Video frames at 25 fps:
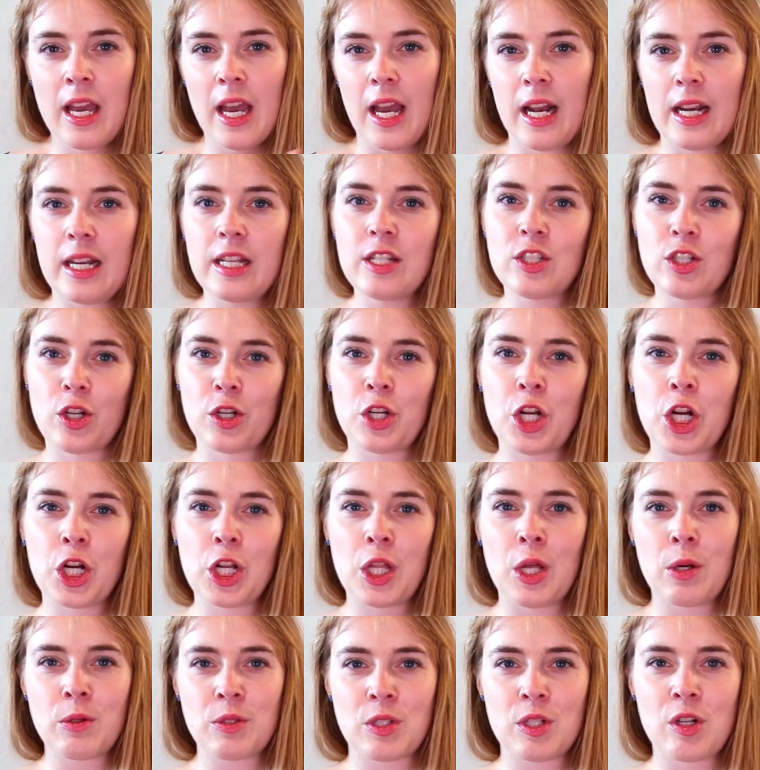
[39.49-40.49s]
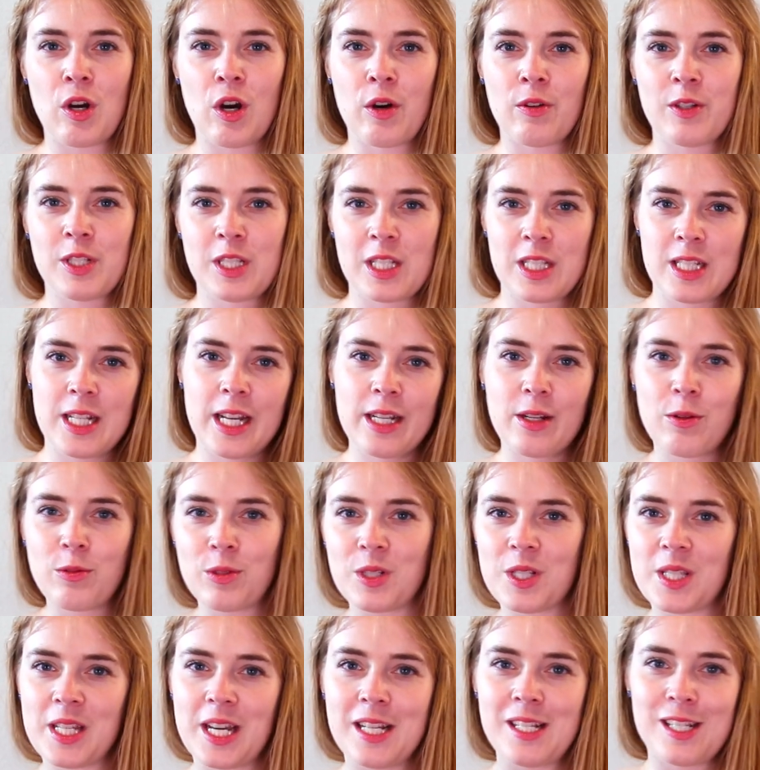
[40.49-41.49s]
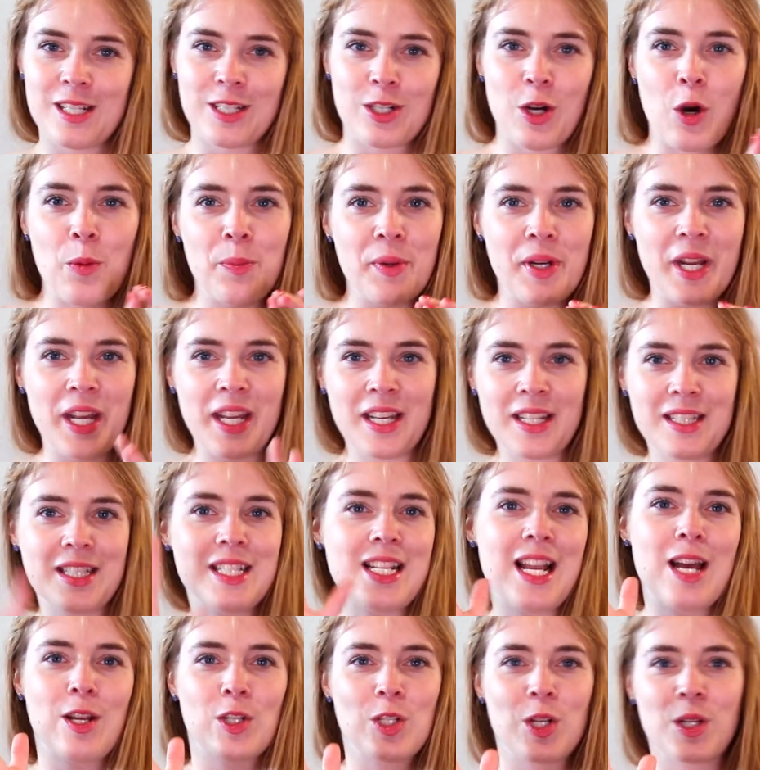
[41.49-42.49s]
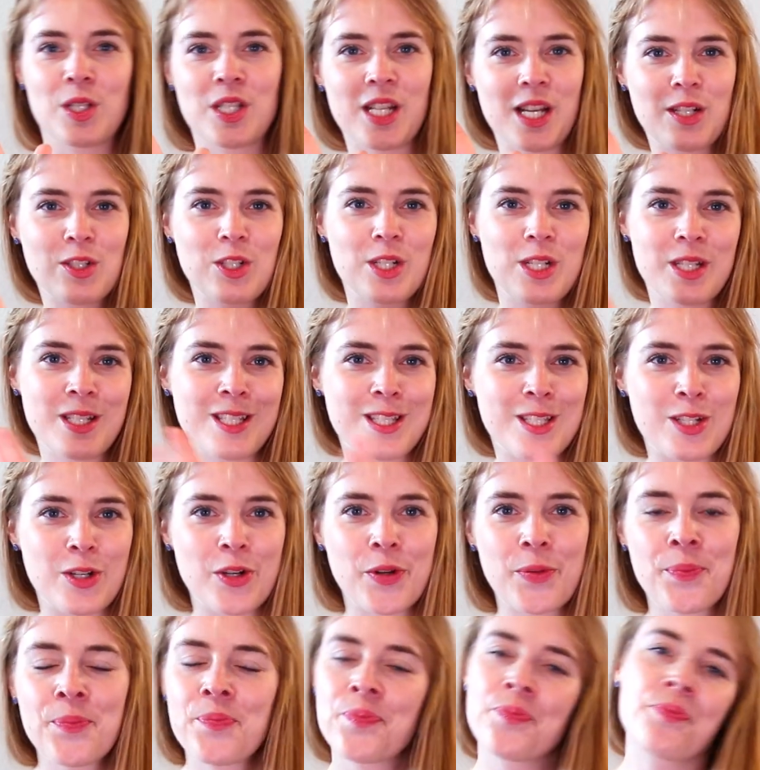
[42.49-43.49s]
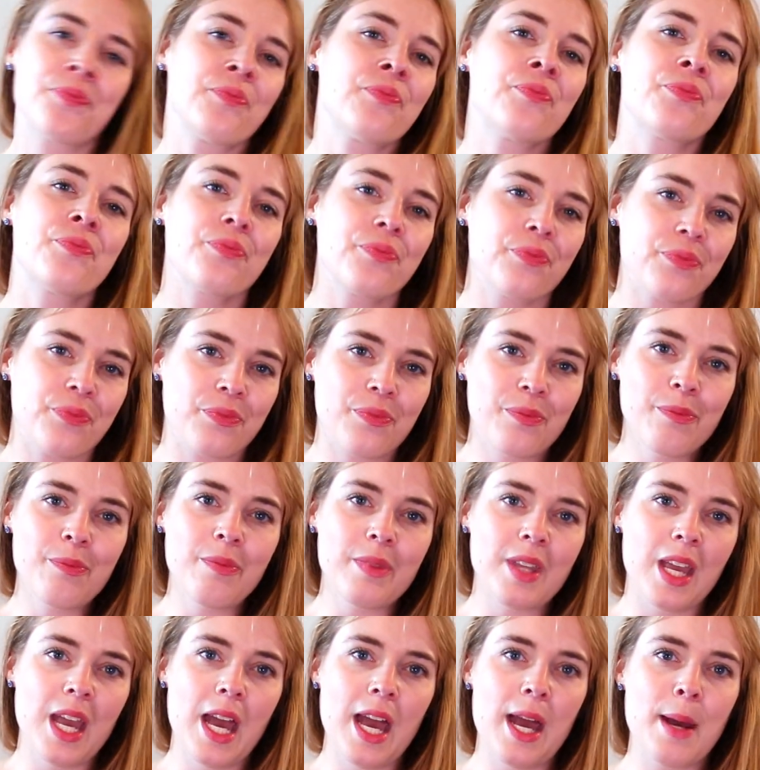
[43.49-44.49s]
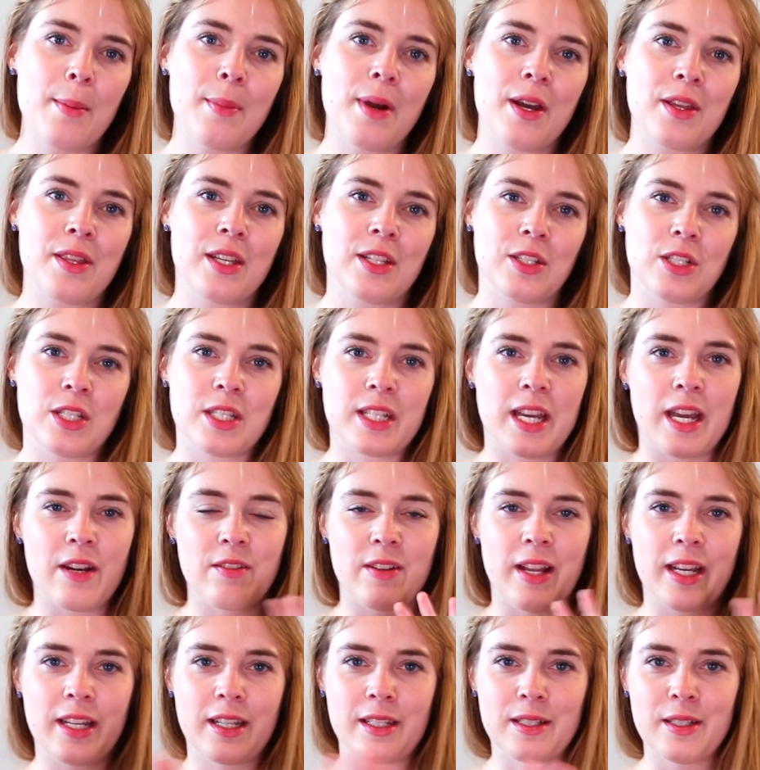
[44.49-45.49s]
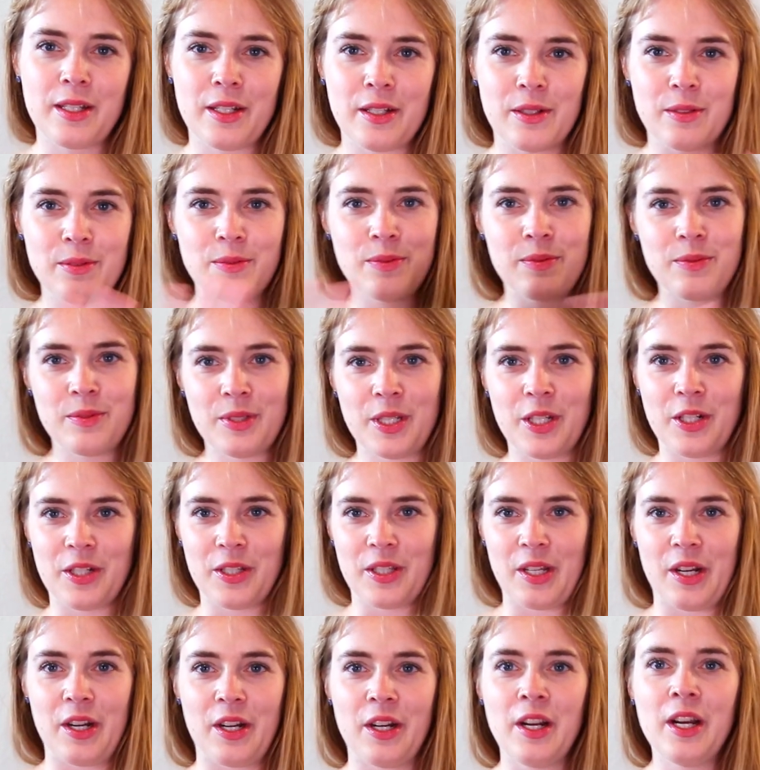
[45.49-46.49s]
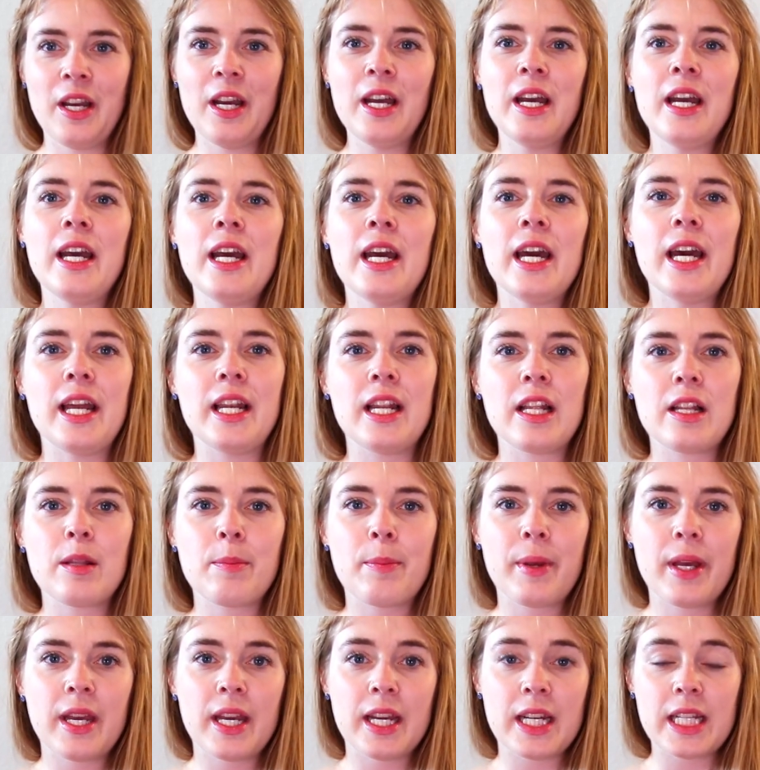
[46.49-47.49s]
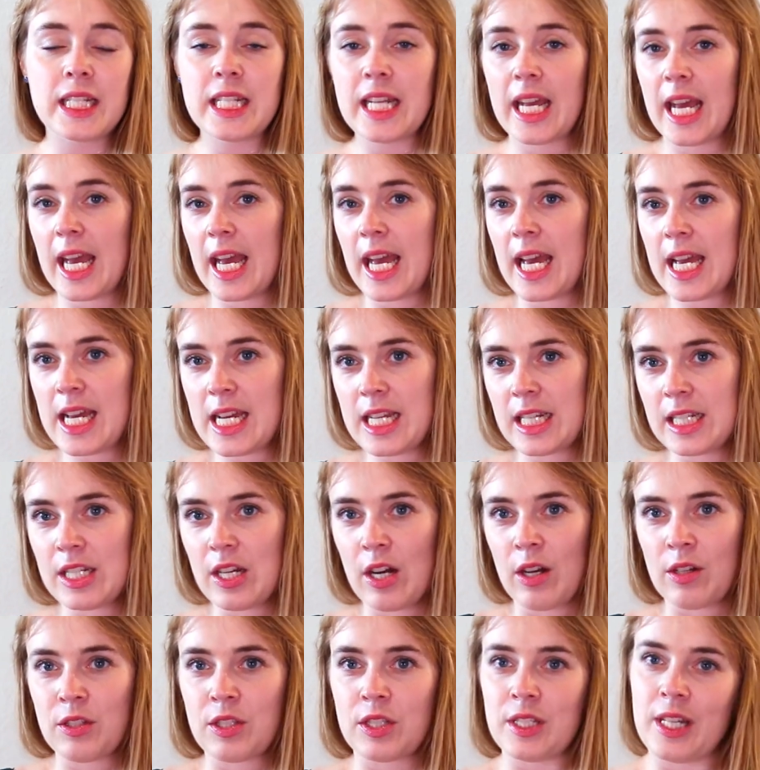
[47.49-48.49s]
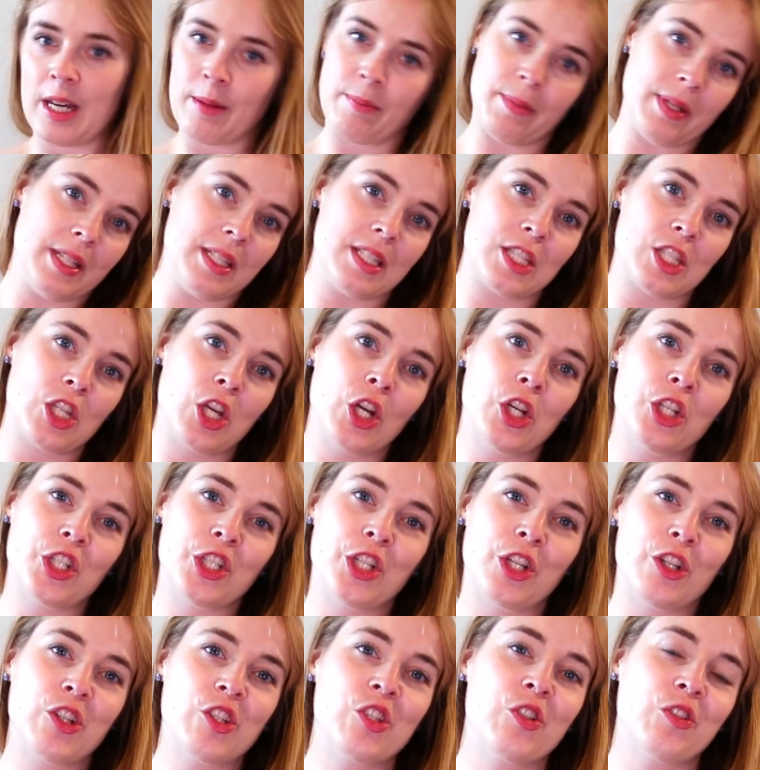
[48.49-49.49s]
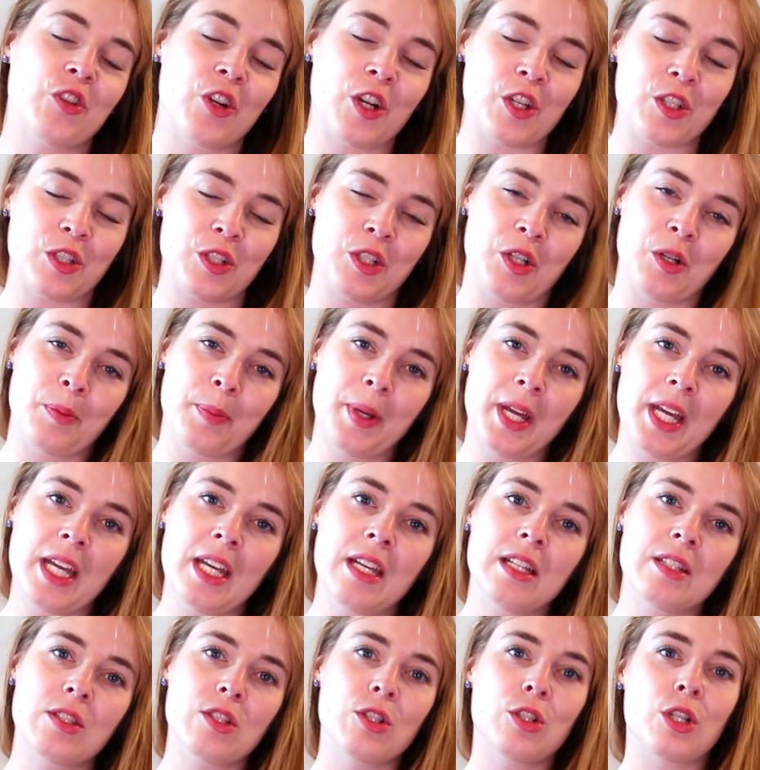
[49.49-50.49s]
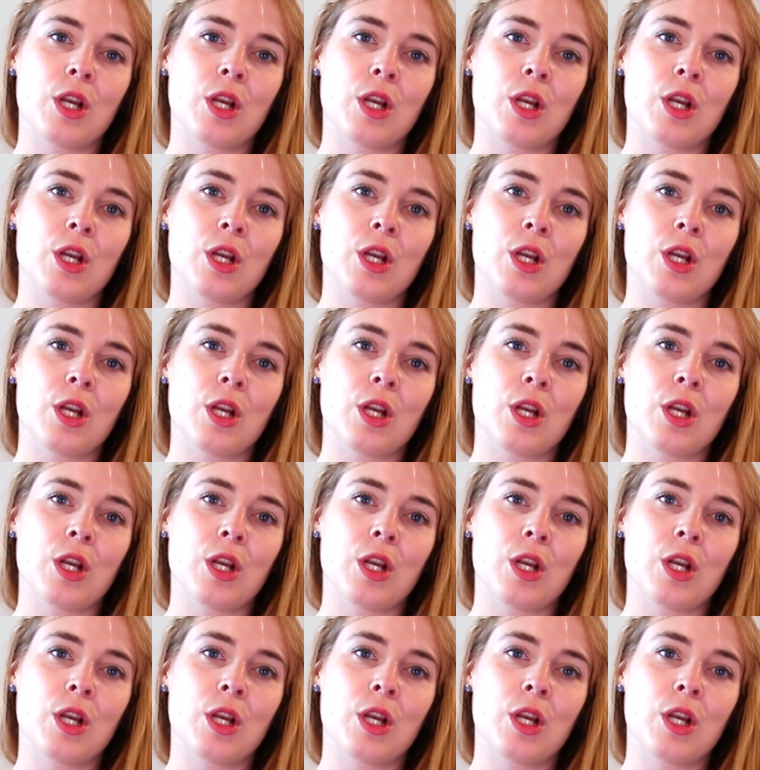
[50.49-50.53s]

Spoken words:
At least on her clothes it always is like, oh, designed in Copenhagen / Los Angeles. So I think she's kind of like, you know, here and there a little bit. And also that means good news for us Europeans.